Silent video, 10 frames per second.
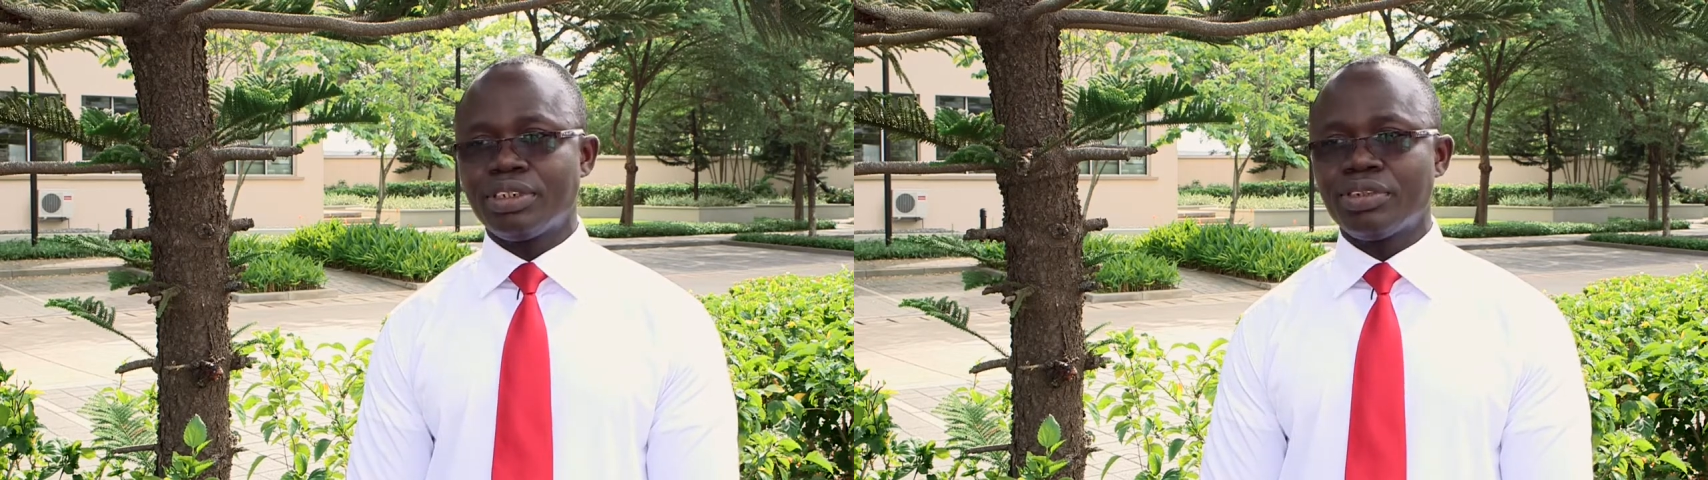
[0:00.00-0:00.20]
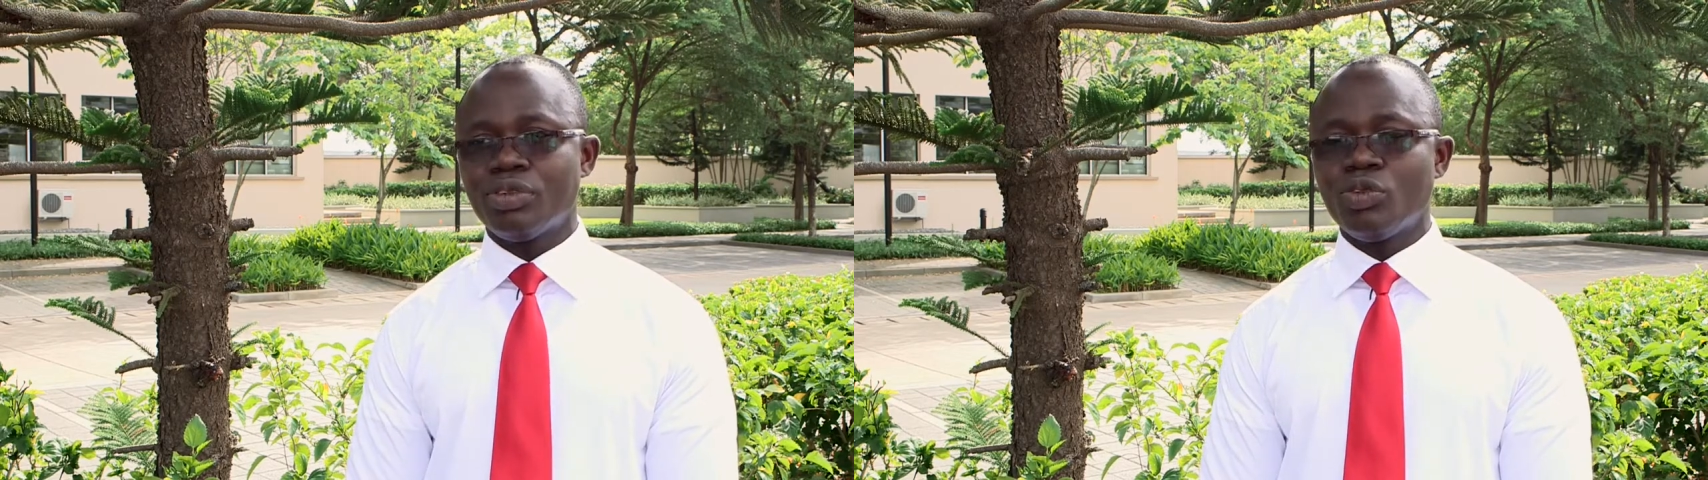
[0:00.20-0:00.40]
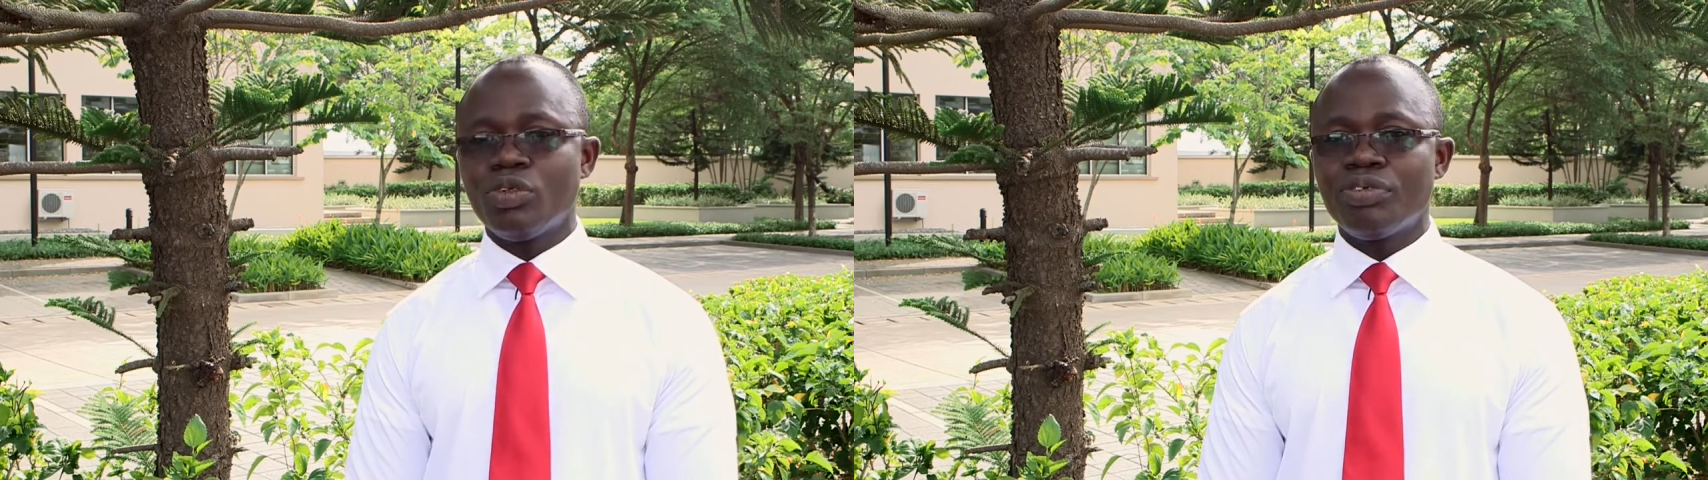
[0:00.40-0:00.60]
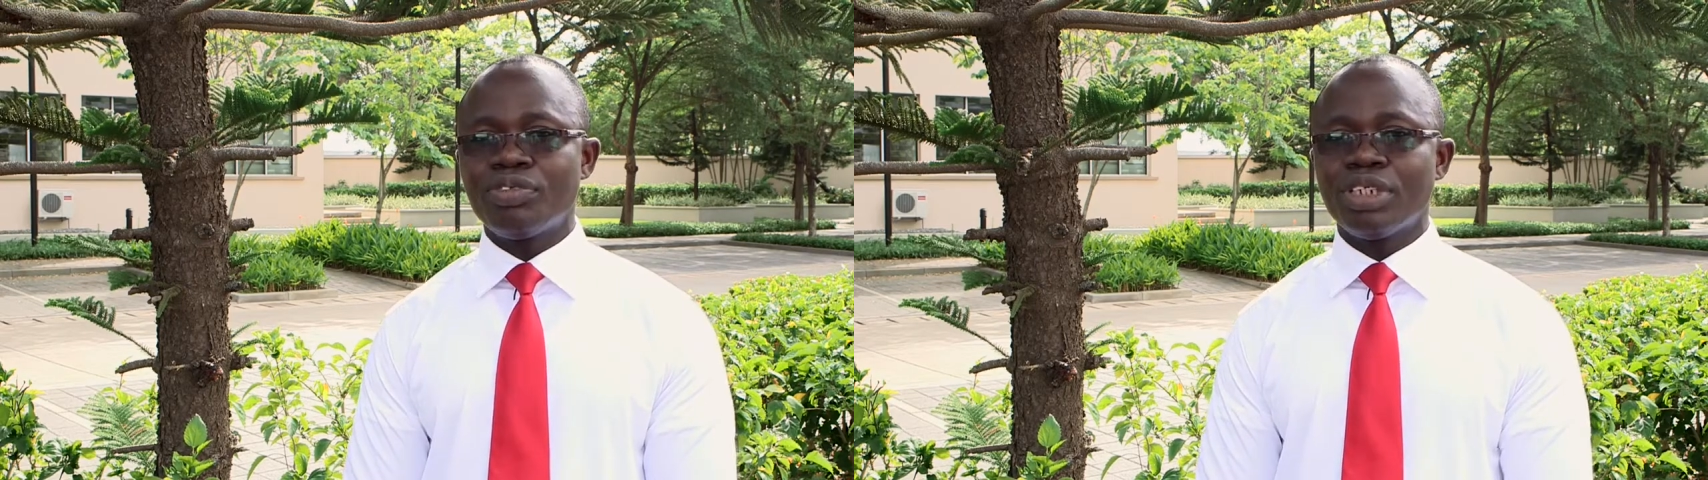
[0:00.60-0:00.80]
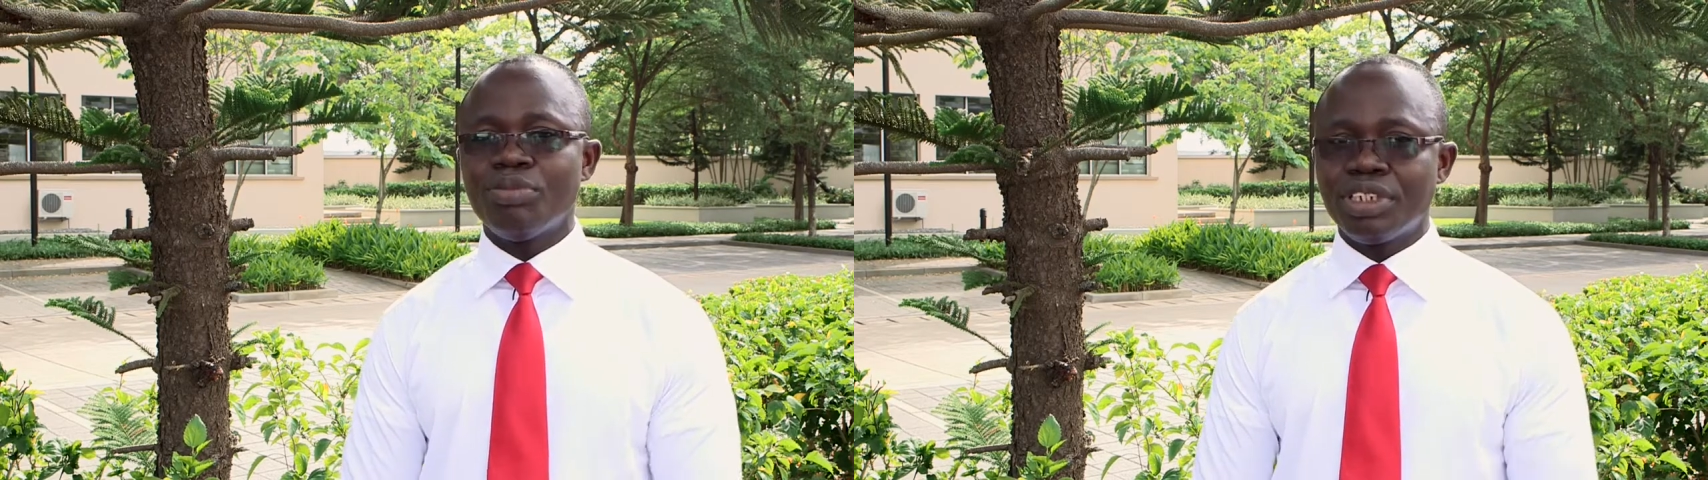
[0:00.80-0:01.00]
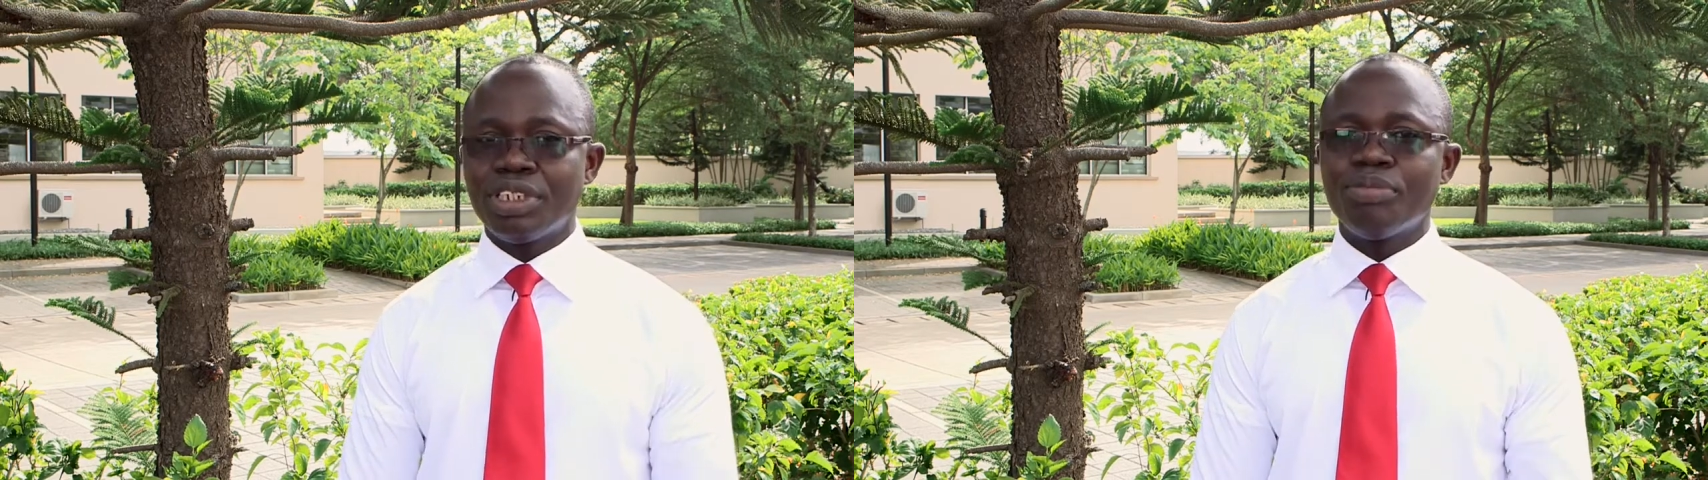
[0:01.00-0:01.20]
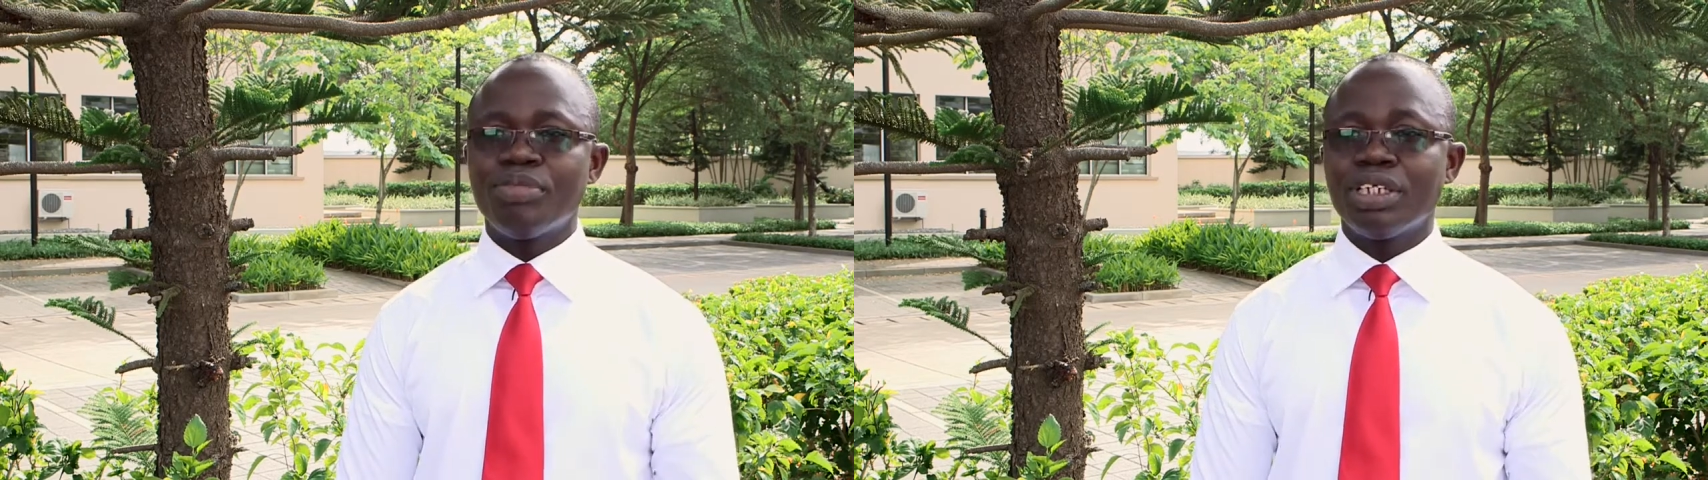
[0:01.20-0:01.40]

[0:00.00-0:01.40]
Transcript: who after became my,